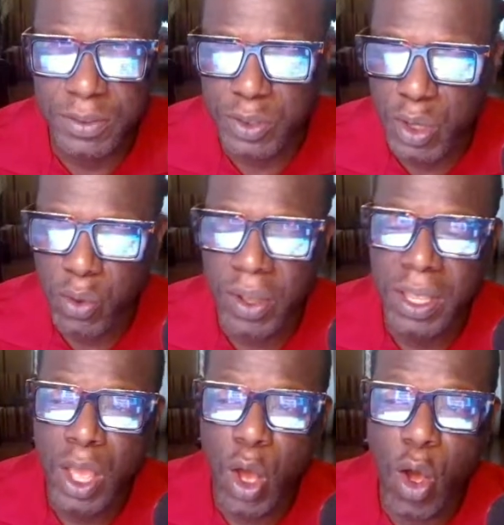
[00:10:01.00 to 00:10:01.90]
that was going
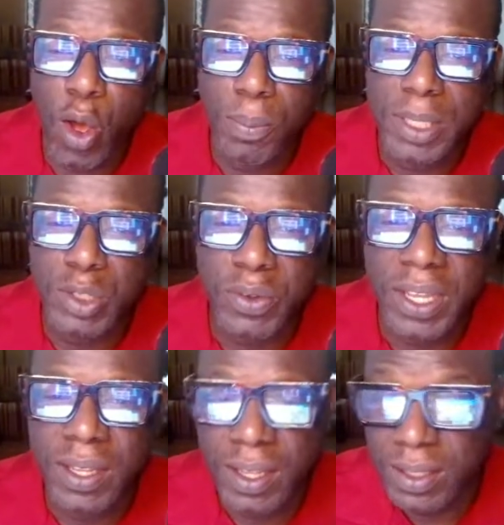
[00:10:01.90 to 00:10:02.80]
on
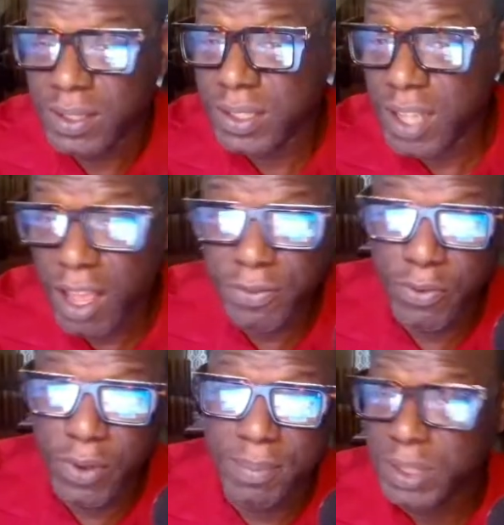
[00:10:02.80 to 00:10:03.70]
between the
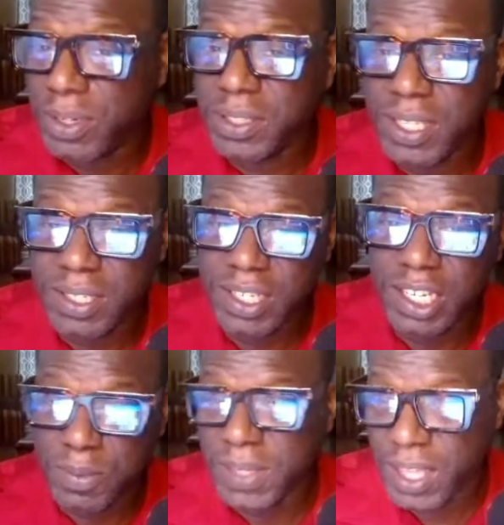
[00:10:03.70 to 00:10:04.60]
software, between
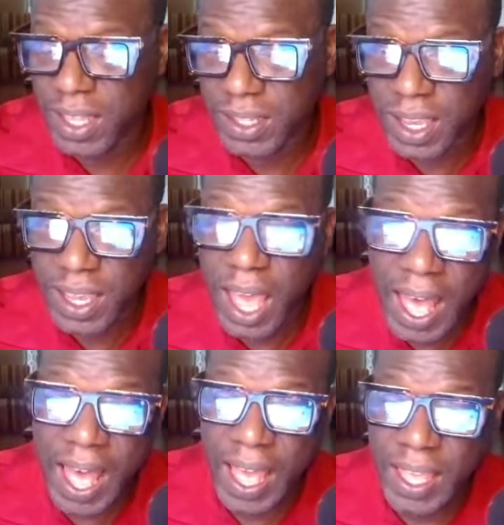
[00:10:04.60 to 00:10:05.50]
TCH Media and
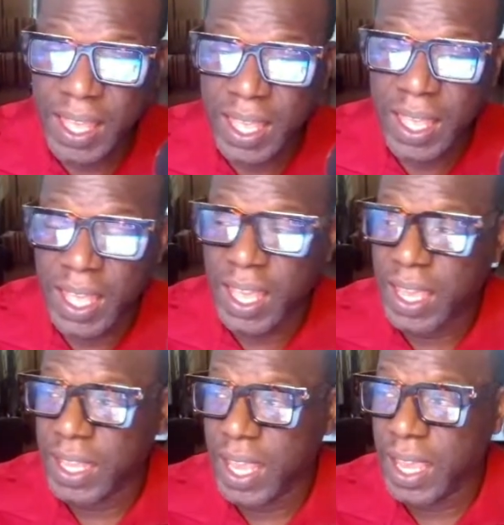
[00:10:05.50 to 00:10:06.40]
AI
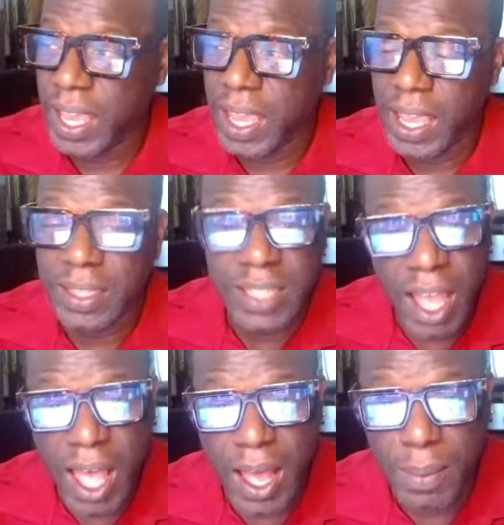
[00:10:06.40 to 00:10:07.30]
and
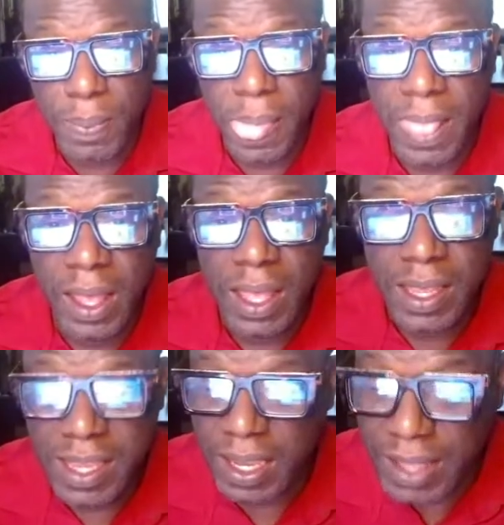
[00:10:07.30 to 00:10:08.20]
Tom,
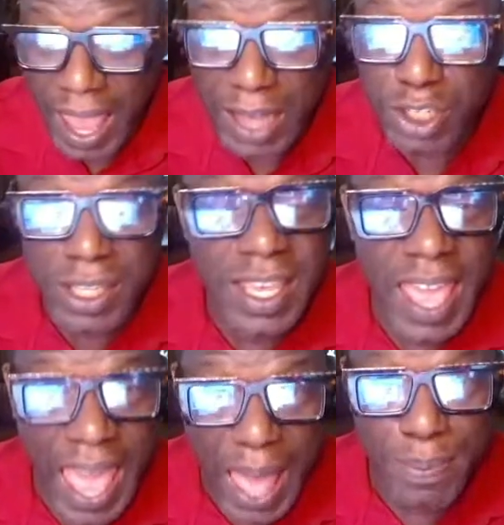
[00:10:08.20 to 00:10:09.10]
can actually
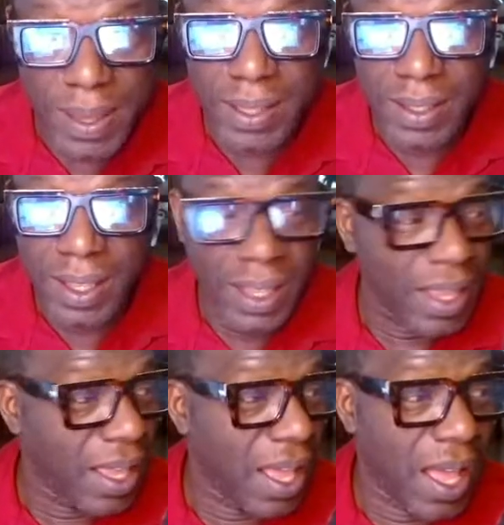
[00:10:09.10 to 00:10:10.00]
happen
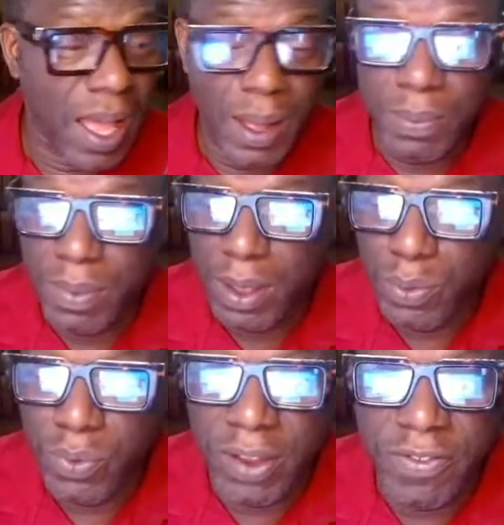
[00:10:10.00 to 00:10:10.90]

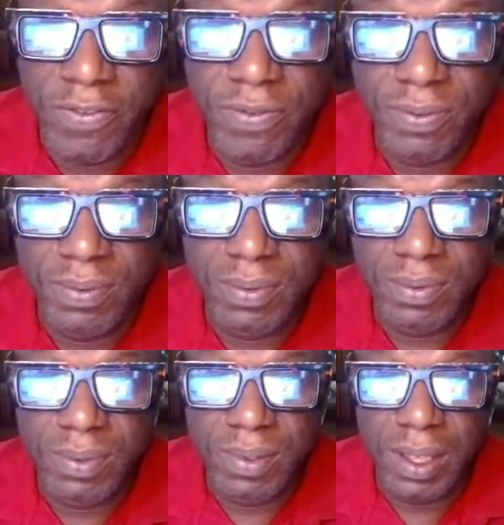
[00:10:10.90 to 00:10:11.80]
with
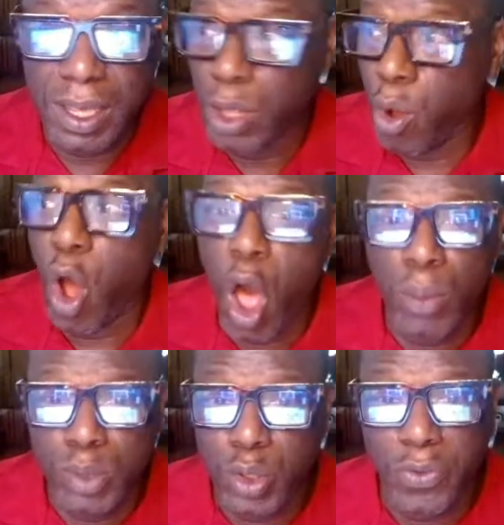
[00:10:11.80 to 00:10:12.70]

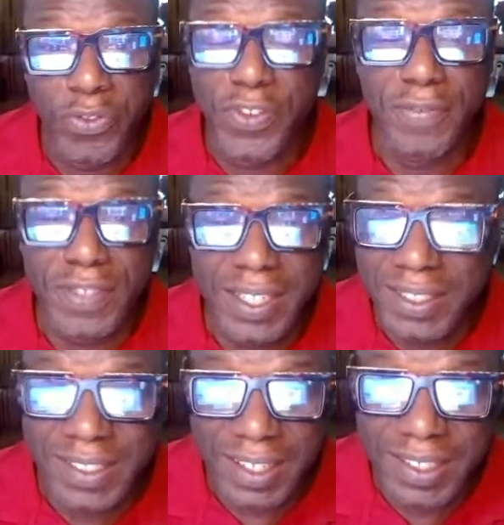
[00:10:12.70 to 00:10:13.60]
up to 50,
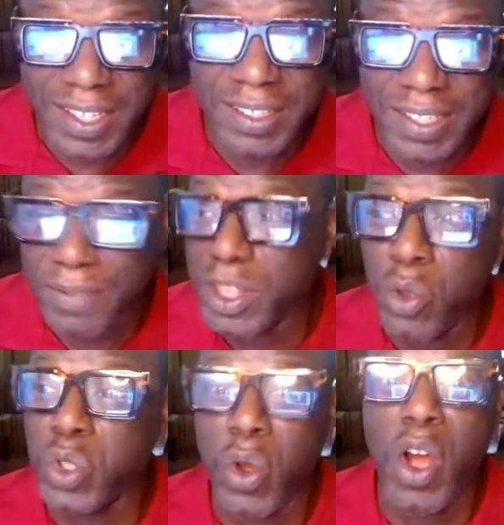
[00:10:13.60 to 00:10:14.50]
60,
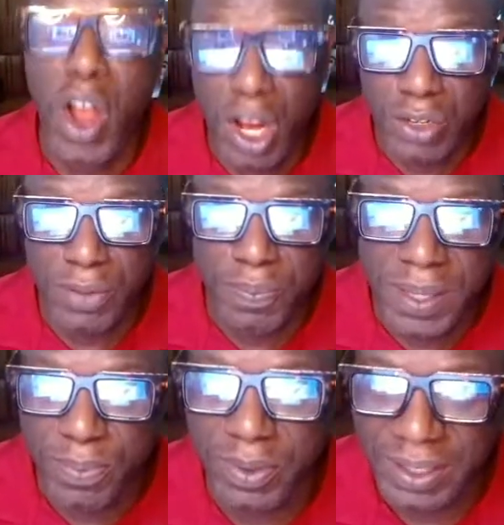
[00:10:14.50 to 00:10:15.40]
70, to 100
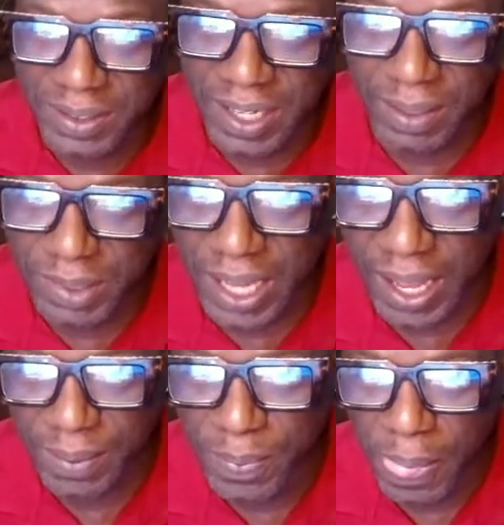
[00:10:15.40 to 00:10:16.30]
people at the same time.